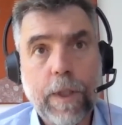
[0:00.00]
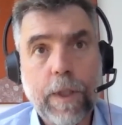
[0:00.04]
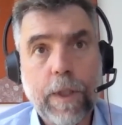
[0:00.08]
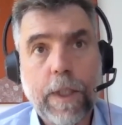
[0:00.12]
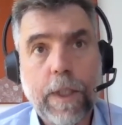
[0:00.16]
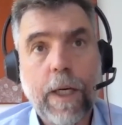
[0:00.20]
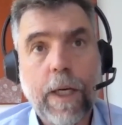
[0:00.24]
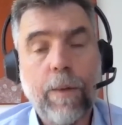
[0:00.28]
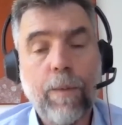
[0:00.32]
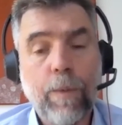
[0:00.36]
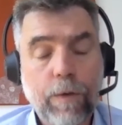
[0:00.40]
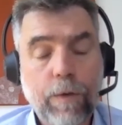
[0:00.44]

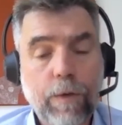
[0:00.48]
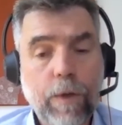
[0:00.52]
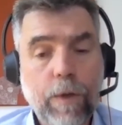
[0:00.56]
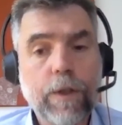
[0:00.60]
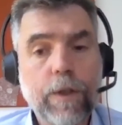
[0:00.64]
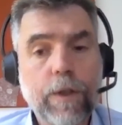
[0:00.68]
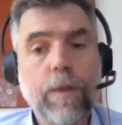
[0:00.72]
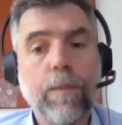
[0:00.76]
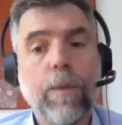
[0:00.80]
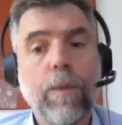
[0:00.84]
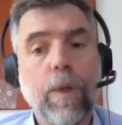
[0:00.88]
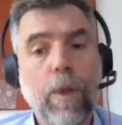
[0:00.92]
again, we've got
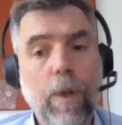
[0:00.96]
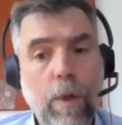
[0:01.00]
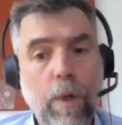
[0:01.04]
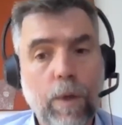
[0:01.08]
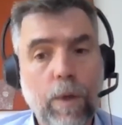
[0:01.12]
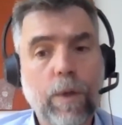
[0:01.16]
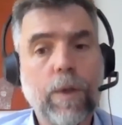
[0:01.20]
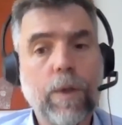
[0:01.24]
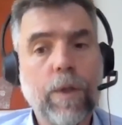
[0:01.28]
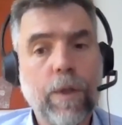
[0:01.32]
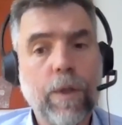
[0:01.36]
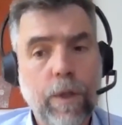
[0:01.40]
some
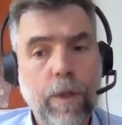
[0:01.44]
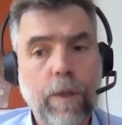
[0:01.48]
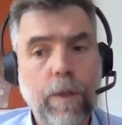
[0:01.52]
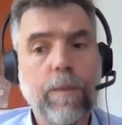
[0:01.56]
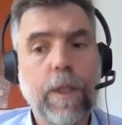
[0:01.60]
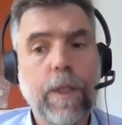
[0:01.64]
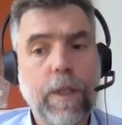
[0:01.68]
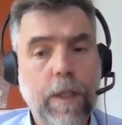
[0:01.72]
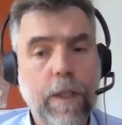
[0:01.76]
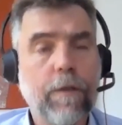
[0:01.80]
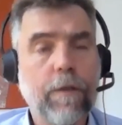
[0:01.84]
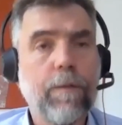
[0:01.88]
long-term
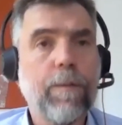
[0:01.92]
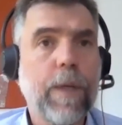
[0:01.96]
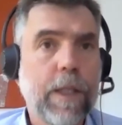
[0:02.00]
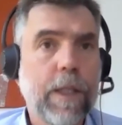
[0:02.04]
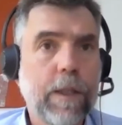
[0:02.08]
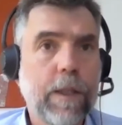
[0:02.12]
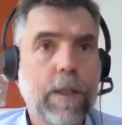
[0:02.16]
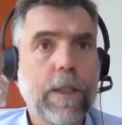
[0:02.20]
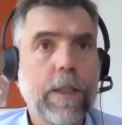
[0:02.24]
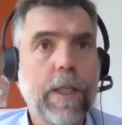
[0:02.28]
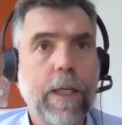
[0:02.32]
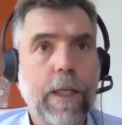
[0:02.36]
that they've
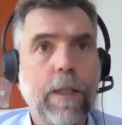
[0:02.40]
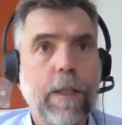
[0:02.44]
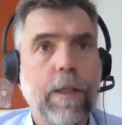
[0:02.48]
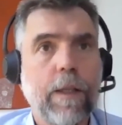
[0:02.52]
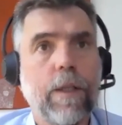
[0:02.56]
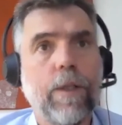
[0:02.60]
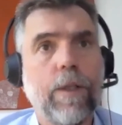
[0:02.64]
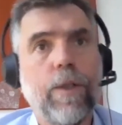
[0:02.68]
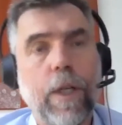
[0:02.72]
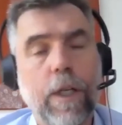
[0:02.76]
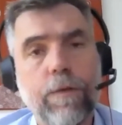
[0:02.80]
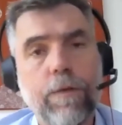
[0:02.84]
been taking the
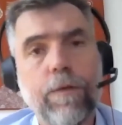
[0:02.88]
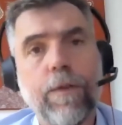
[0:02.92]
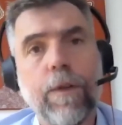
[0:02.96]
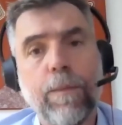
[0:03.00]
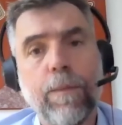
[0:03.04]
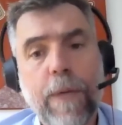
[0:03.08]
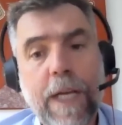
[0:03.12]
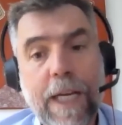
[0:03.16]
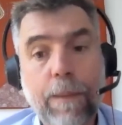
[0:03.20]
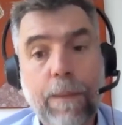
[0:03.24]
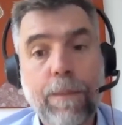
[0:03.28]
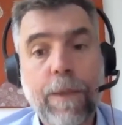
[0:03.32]
drug for
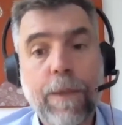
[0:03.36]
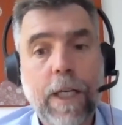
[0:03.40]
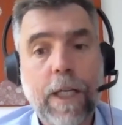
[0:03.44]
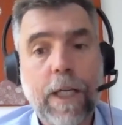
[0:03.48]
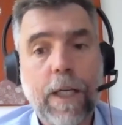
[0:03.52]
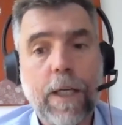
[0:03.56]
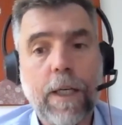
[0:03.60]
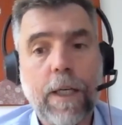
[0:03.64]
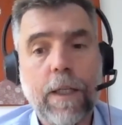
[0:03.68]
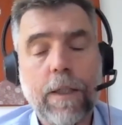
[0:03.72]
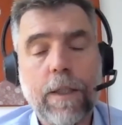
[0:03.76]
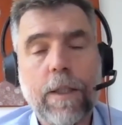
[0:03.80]
many, many
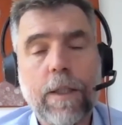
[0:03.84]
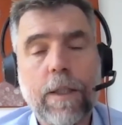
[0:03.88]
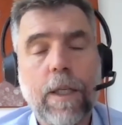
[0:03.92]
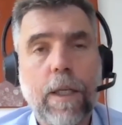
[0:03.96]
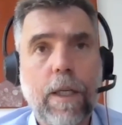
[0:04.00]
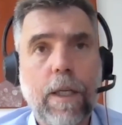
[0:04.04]
years.